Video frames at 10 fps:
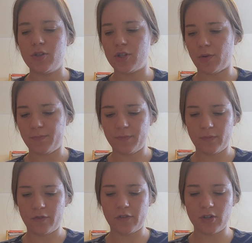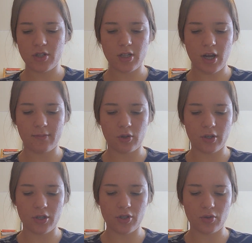So first I'm
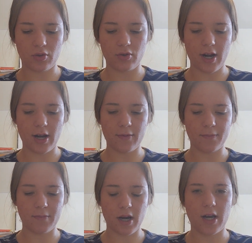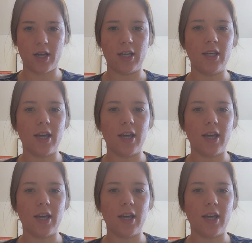going to grab my